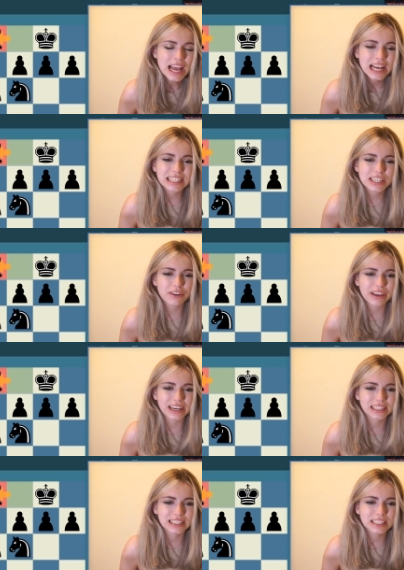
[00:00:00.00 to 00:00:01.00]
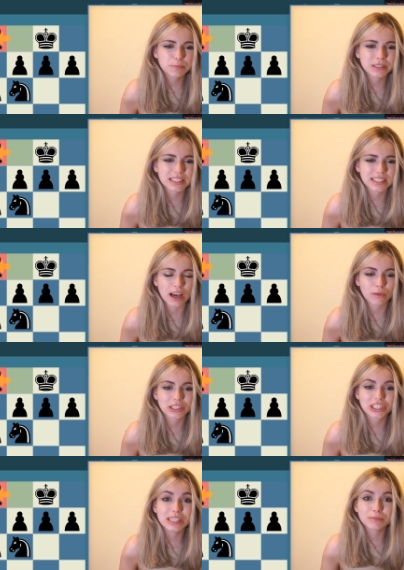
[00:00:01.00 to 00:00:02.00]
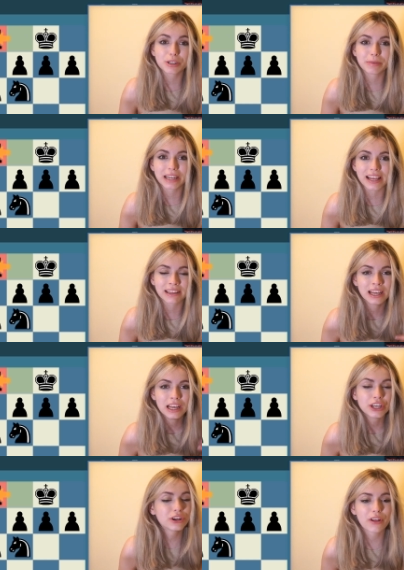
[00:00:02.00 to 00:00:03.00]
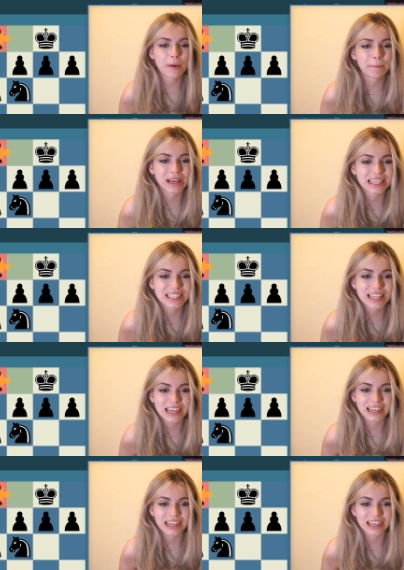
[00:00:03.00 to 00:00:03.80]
instead of getting these pieces out, which seem to be the biggest thing.